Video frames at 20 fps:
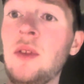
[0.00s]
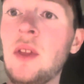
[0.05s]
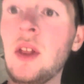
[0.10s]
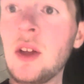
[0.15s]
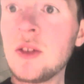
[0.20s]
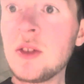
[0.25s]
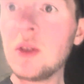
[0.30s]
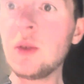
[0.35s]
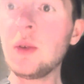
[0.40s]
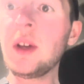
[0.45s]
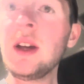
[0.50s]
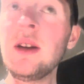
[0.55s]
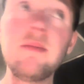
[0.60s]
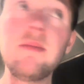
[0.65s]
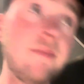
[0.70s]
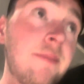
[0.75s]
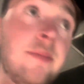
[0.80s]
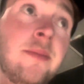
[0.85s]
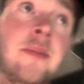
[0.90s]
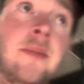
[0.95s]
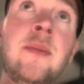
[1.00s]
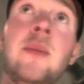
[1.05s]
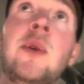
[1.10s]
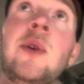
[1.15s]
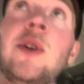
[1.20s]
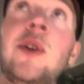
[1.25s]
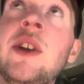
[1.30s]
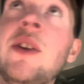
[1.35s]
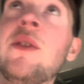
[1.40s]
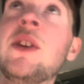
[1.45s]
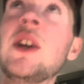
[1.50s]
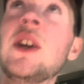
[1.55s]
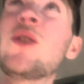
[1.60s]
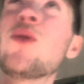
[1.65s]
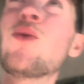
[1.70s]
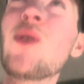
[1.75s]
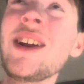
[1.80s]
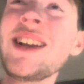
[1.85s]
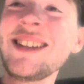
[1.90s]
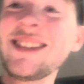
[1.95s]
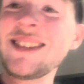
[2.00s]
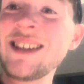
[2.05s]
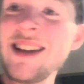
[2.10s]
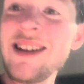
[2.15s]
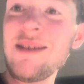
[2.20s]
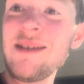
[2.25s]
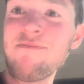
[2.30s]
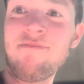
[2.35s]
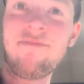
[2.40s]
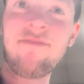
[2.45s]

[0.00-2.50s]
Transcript: the hostel yet. We're having a great time.